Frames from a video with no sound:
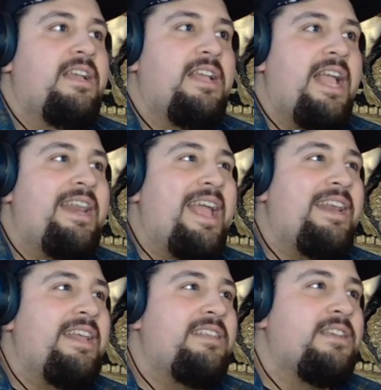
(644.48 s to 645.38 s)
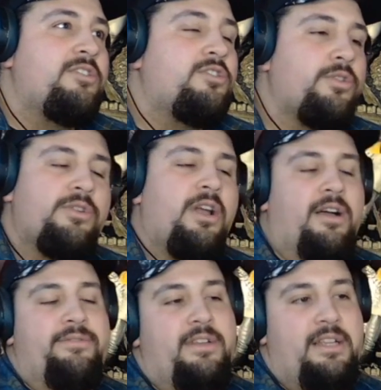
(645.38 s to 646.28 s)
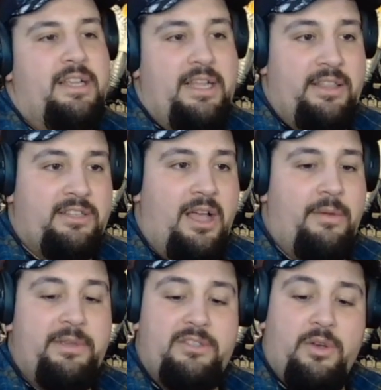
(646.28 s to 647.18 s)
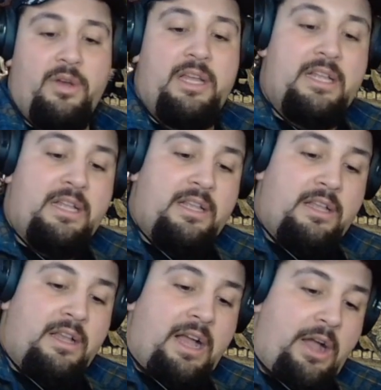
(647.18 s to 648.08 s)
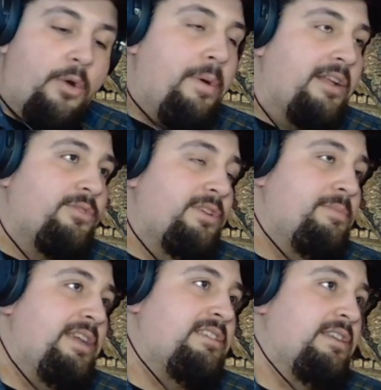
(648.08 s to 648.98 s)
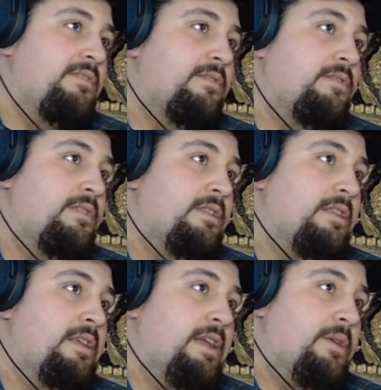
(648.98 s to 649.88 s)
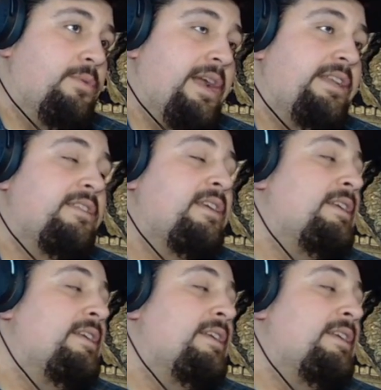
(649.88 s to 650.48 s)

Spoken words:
and is a turnoff in this hobby. So I hope Hot Toys makes it right.